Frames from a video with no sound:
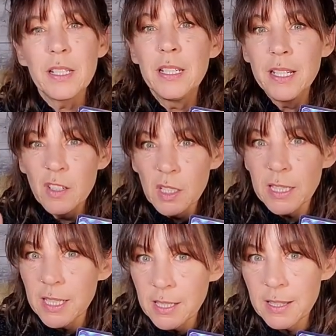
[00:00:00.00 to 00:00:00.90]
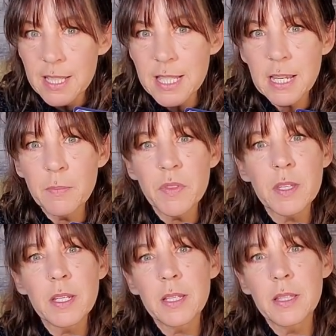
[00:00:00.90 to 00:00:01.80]
nearly the same
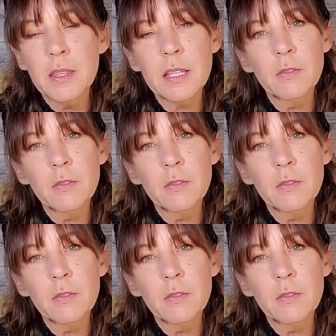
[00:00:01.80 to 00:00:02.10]
thing that